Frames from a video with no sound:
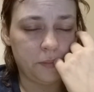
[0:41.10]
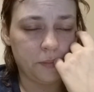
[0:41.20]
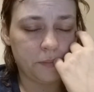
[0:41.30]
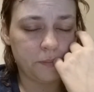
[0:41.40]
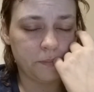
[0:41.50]

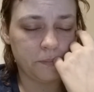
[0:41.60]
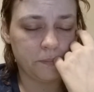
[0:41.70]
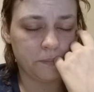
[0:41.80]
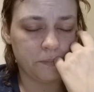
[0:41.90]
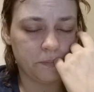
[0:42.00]

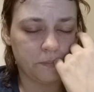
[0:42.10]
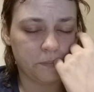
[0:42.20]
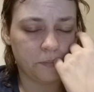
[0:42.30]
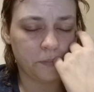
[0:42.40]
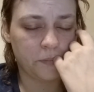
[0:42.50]

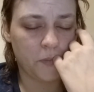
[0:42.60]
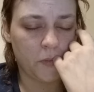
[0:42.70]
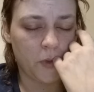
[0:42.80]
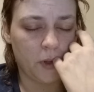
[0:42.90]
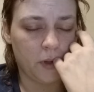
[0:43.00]
(no one is talking)